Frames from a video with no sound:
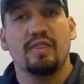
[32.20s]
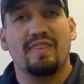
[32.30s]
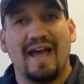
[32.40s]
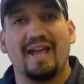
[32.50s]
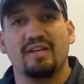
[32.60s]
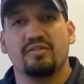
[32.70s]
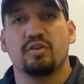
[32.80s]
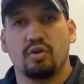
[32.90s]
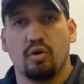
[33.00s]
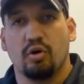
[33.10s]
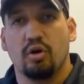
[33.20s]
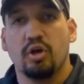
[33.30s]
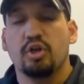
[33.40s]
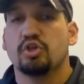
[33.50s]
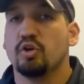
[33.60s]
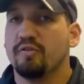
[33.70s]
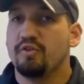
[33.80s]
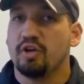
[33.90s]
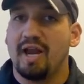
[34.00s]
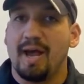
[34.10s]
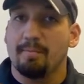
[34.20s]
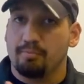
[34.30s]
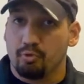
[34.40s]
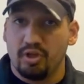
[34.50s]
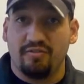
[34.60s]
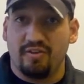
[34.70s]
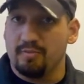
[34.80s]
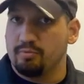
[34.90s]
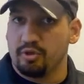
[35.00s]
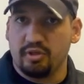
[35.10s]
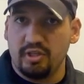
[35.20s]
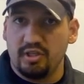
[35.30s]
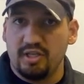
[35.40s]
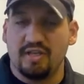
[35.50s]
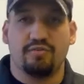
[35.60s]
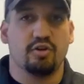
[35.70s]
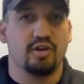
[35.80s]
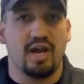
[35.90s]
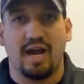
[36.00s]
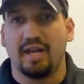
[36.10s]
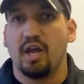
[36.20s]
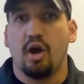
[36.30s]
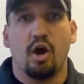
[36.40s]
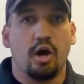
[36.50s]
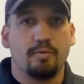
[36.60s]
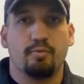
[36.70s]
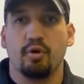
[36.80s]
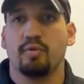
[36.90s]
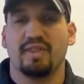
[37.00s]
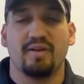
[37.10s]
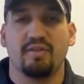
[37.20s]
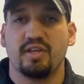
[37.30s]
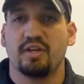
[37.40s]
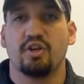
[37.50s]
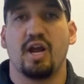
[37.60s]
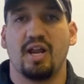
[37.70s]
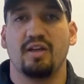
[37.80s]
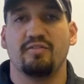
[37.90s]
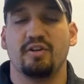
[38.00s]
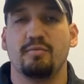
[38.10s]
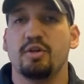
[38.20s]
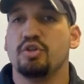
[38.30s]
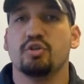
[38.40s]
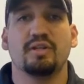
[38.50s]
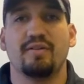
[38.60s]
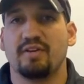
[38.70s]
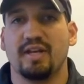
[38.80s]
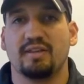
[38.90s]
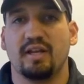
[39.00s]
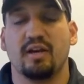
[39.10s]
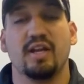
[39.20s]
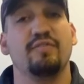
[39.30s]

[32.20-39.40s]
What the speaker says: That is the goal. So if you're not brief and brilliant, if you're not on point with everything on your highlight film, you'll never get there.